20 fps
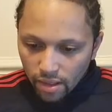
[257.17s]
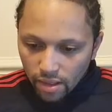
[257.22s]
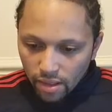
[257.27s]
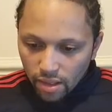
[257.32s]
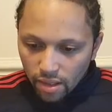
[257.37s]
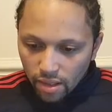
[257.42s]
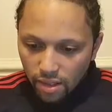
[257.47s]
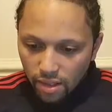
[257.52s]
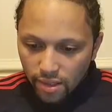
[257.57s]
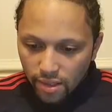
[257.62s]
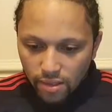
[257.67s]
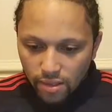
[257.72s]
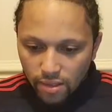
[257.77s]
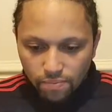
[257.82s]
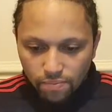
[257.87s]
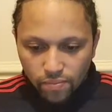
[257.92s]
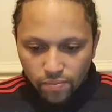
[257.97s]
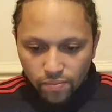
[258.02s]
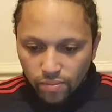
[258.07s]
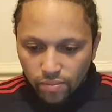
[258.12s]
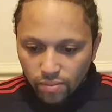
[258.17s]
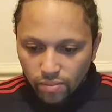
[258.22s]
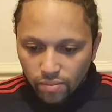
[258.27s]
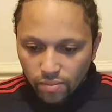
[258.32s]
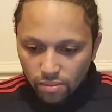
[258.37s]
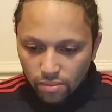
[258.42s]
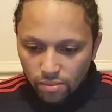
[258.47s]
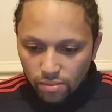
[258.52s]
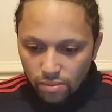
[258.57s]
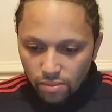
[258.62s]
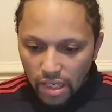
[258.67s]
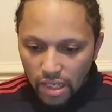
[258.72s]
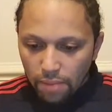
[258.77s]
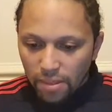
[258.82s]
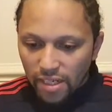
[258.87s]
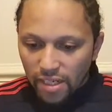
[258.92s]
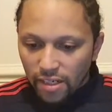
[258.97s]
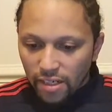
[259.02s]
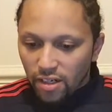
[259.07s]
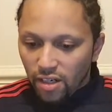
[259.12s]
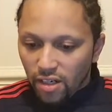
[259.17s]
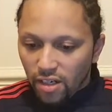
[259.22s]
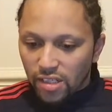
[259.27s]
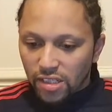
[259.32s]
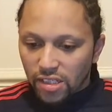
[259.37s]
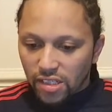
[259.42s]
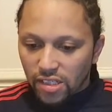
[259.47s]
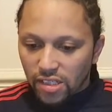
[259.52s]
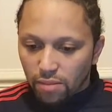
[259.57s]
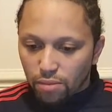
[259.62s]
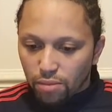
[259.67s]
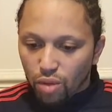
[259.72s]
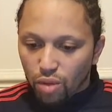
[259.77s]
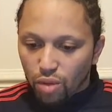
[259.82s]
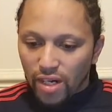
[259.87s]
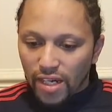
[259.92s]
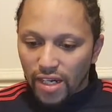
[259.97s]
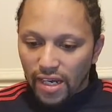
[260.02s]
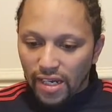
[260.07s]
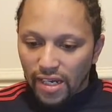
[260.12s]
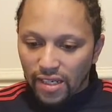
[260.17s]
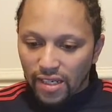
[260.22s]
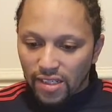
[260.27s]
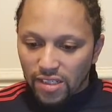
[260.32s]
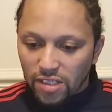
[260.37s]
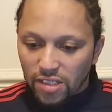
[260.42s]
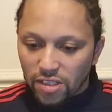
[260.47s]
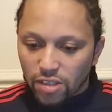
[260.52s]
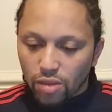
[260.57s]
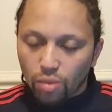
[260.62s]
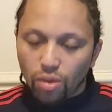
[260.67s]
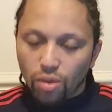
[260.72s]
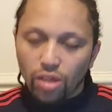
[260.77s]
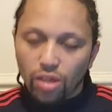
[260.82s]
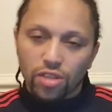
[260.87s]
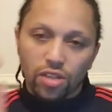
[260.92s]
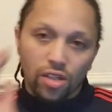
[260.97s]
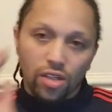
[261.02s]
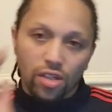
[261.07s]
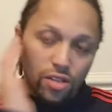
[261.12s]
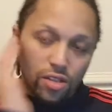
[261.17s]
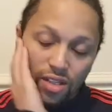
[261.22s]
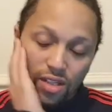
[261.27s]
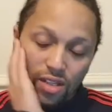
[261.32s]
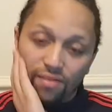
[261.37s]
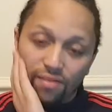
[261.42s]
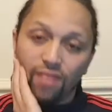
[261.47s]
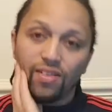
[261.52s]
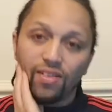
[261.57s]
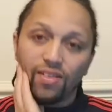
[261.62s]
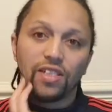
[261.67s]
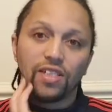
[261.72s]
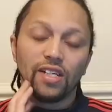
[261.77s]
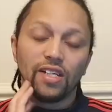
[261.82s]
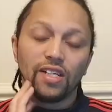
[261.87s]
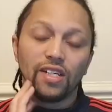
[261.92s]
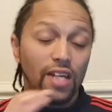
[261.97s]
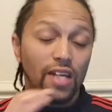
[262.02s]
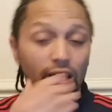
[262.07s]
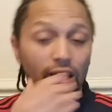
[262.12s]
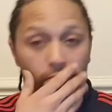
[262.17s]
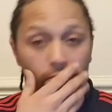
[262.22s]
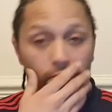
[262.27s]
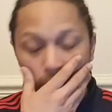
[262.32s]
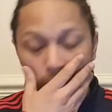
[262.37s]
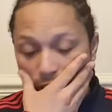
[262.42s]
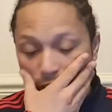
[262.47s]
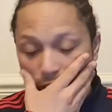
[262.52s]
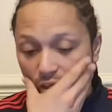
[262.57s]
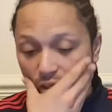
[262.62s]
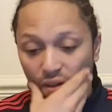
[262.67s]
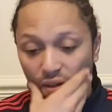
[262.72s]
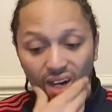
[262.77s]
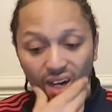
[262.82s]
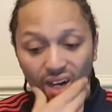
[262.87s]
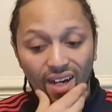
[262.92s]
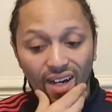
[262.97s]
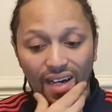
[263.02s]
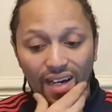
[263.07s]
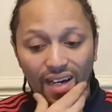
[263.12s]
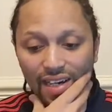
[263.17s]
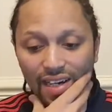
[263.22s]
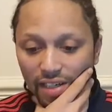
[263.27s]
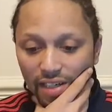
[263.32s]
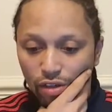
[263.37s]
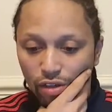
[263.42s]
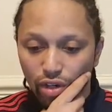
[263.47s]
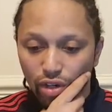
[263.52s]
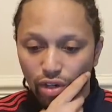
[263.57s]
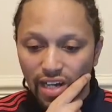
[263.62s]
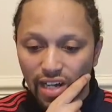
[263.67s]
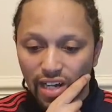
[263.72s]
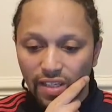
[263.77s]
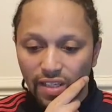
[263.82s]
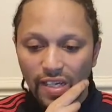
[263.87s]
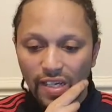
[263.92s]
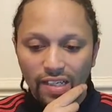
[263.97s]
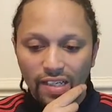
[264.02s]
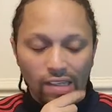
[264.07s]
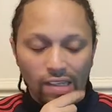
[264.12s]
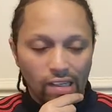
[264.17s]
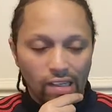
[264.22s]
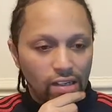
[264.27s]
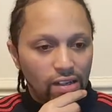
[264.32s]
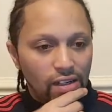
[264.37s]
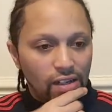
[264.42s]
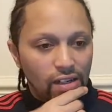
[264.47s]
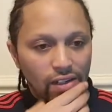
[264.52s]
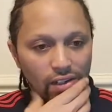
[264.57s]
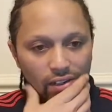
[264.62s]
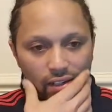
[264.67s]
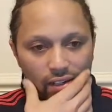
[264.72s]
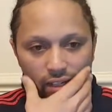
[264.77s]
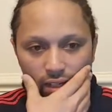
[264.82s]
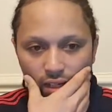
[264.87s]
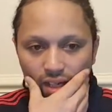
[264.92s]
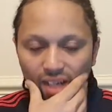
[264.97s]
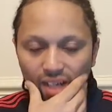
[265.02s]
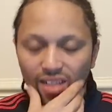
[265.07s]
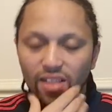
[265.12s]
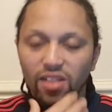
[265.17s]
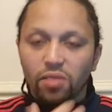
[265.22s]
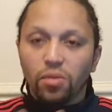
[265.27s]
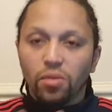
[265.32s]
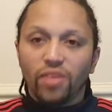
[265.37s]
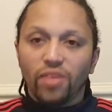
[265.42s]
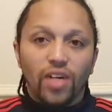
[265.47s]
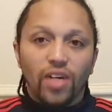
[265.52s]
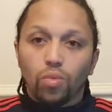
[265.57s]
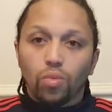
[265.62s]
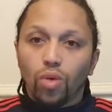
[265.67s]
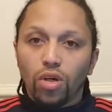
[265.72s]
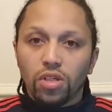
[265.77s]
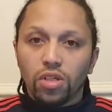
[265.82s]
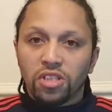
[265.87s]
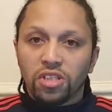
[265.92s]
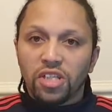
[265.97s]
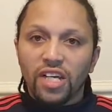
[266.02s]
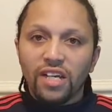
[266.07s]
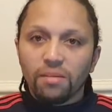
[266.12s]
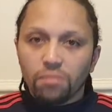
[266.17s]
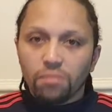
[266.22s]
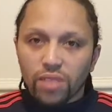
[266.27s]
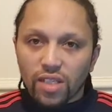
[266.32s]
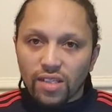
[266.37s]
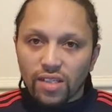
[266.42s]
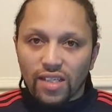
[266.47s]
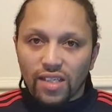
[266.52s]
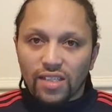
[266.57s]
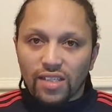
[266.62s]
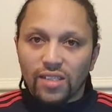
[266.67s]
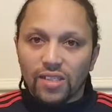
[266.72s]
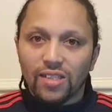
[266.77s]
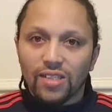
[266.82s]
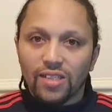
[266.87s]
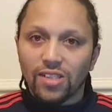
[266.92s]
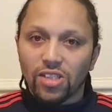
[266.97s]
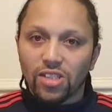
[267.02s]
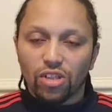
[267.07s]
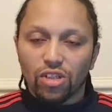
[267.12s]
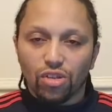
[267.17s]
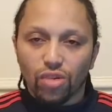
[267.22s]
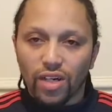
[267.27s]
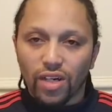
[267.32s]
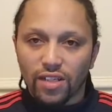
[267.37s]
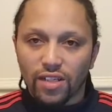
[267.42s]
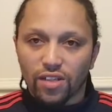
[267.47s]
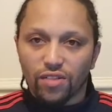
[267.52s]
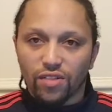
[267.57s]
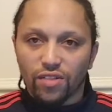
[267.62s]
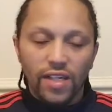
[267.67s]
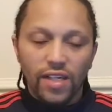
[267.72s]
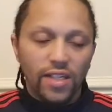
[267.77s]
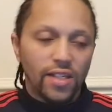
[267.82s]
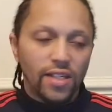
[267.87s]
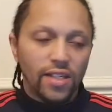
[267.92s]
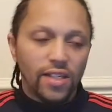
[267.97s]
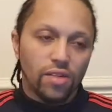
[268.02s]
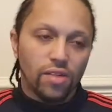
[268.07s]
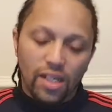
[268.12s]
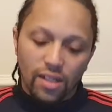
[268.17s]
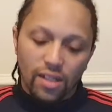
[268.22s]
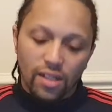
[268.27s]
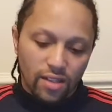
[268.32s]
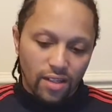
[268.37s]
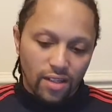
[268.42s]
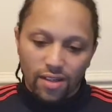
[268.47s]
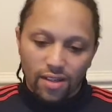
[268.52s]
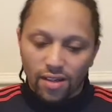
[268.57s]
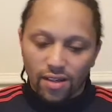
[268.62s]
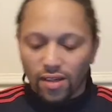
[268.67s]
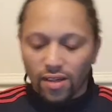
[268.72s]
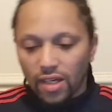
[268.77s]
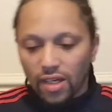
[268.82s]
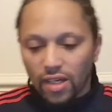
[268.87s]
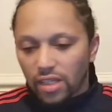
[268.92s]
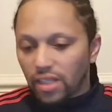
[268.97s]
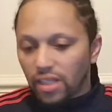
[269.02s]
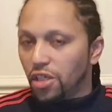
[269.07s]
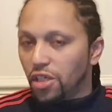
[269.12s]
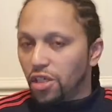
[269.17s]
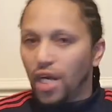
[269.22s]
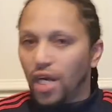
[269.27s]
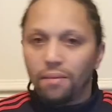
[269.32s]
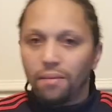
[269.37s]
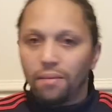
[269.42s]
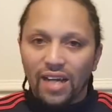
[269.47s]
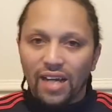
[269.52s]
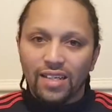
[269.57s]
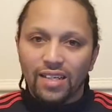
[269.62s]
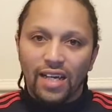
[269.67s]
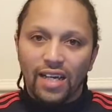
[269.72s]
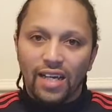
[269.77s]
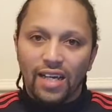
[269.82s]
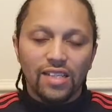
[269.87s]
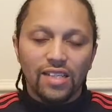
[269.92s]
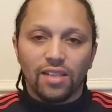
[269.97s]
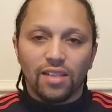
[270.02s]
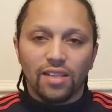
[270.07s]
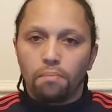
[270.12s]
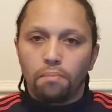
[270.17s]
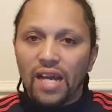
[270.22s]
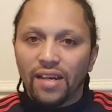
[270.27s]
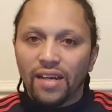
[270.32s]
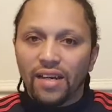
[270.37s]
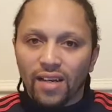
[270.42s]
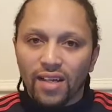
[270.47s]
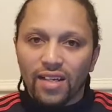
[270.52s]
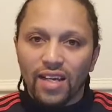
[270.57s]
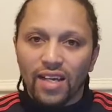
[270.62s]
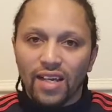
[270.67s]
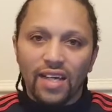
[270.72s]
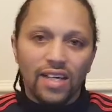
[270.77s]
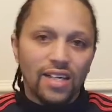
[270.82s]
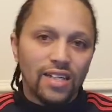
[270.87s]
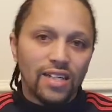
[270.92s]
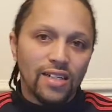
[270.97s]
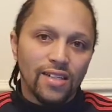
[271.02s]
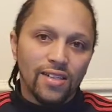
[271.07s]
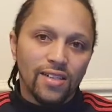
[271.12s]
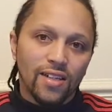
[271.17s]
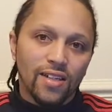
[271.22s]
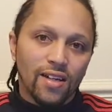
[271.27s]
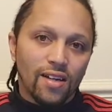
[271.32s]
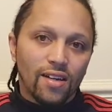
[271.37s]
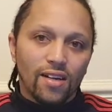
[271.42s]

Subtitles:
Adonis says, I'm 28 and this is the worst Arsenal I've ever seen. Yeah, I'd agree. I think we've had worse teams than this. This is the strange thing, the Shamak days, the Bentner days,